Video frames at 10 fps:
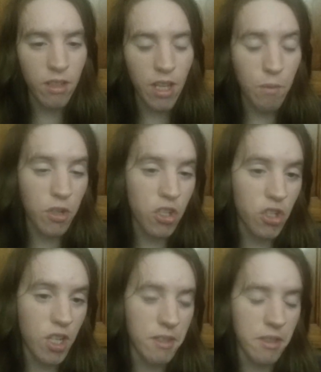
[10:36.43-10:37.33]
And which
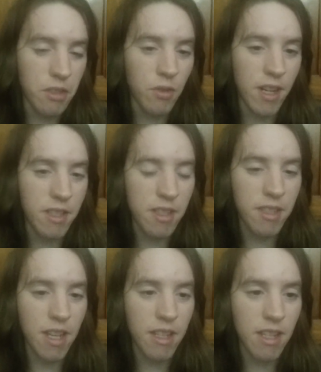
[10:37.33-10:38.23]
Jesus Christ
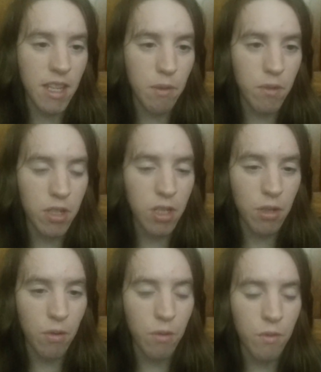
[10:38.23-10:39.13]
said that he would
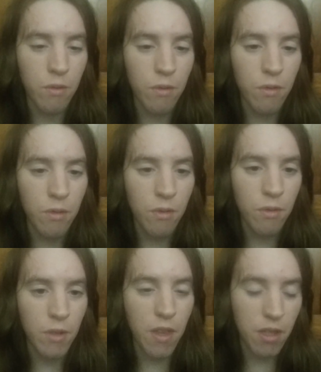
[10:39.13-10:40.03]
do
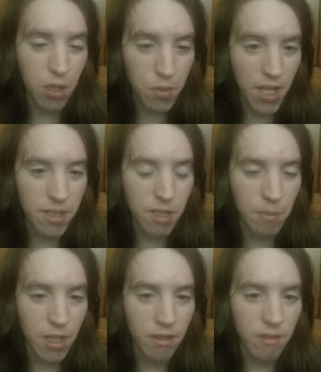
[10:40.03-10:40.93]
in the New
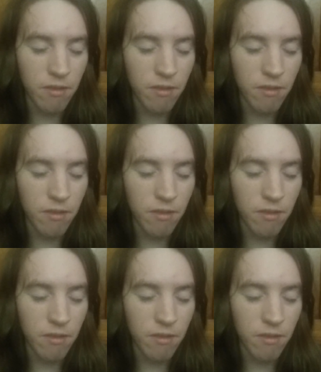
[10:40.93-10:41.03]
Testament.